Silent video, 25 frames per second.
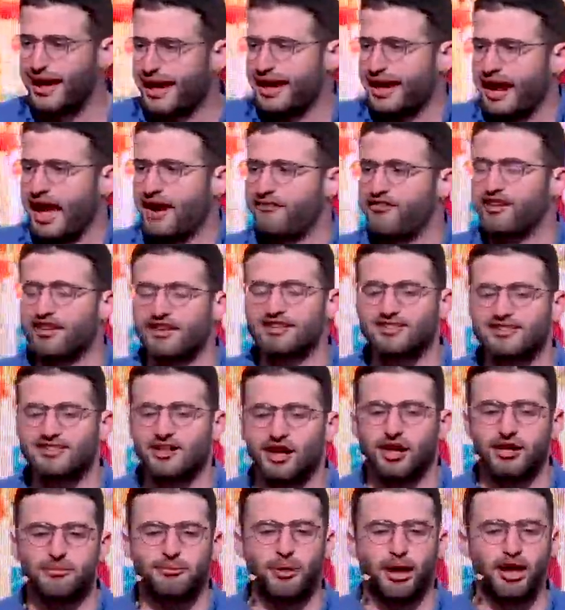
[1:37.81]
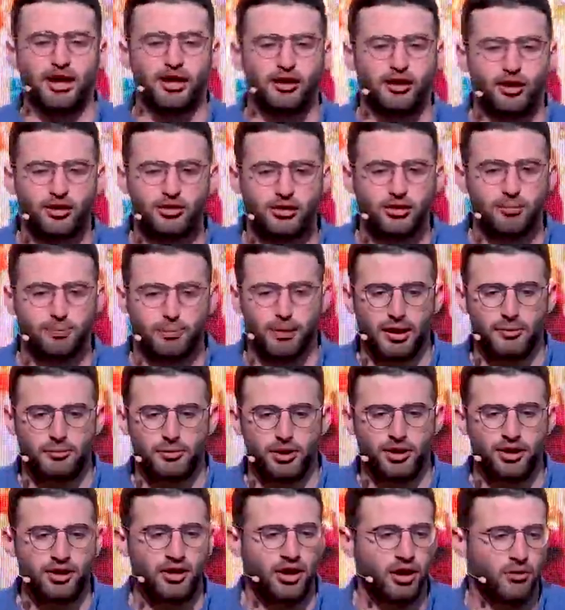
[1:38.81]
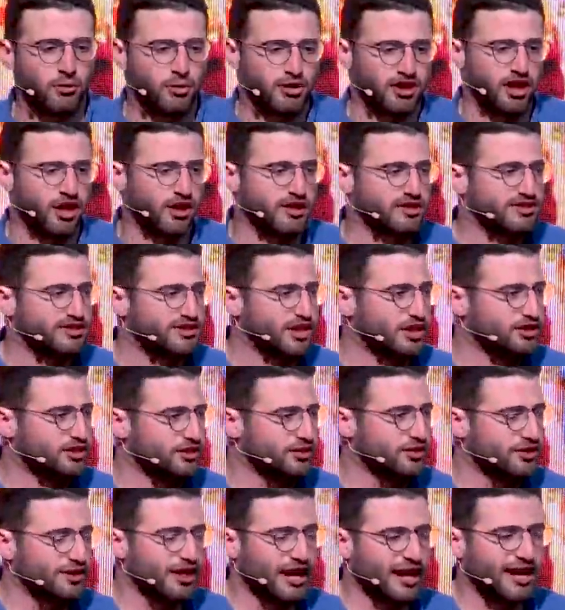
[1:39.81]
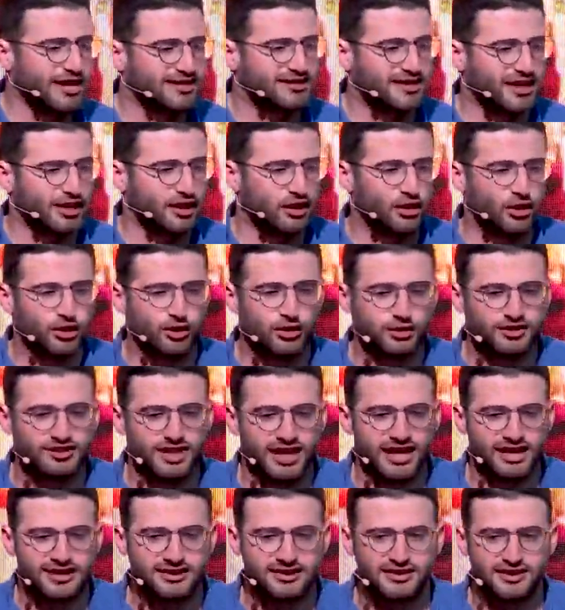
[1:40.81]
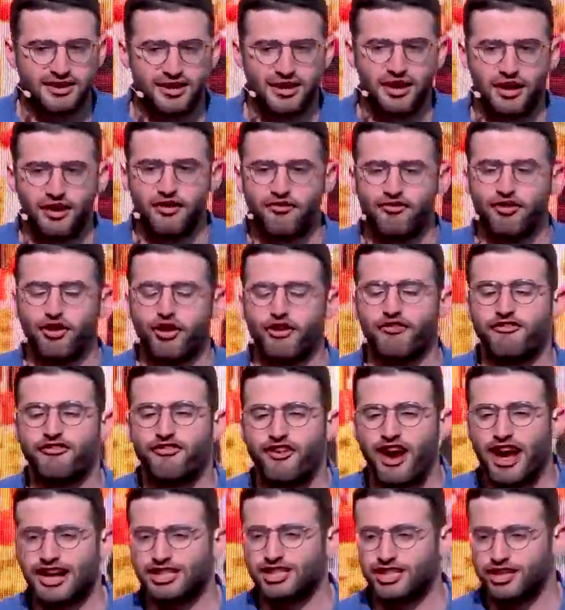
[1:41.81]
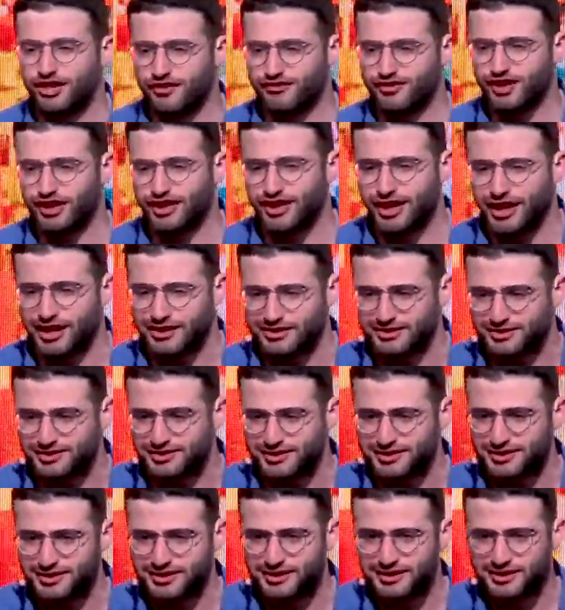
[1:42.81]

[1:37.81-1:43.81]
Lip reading: and have it installed by a local plumber with our instructional guides and local tanks for a fraction of the cost.